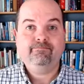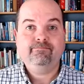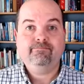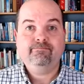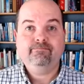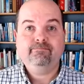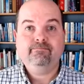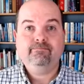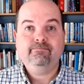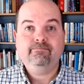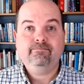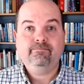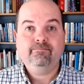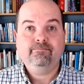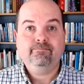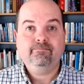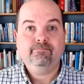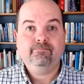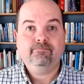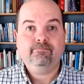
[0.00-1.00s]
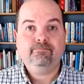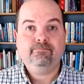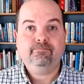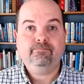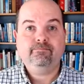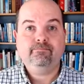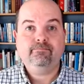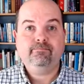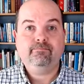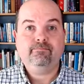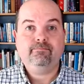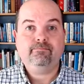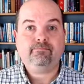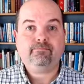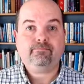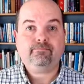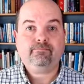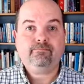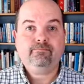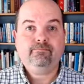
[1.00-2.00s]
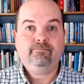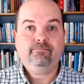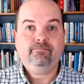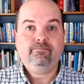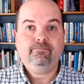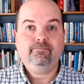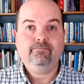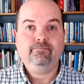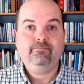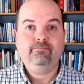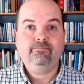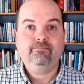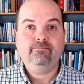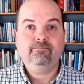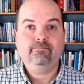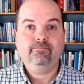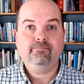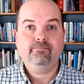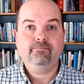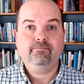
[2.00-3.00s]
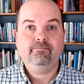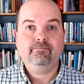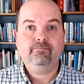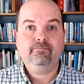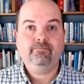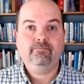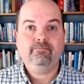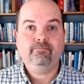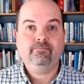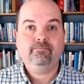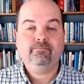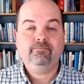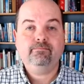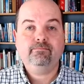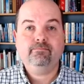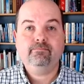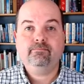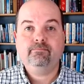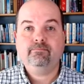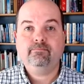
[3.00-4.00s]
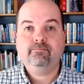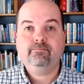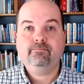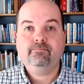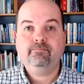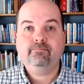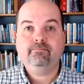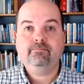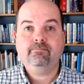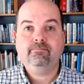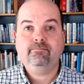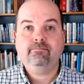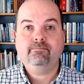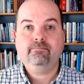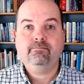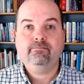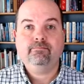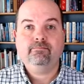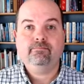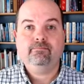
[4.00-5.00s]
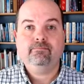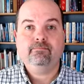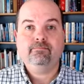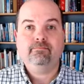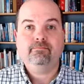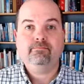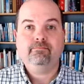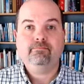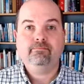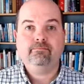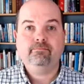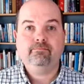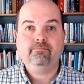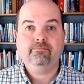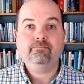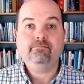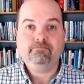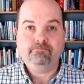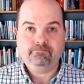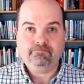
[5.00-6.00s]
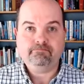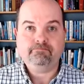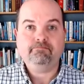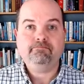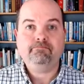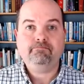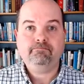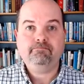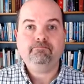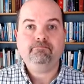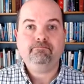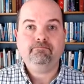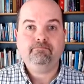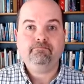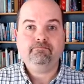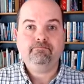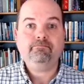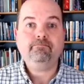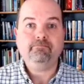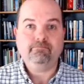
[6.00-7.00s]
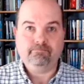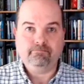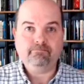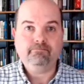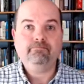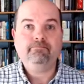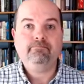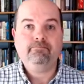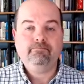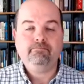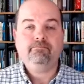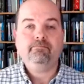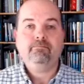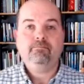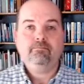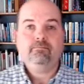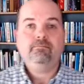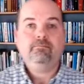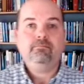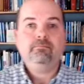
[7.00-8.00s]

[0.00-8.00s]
This person isn't speaking.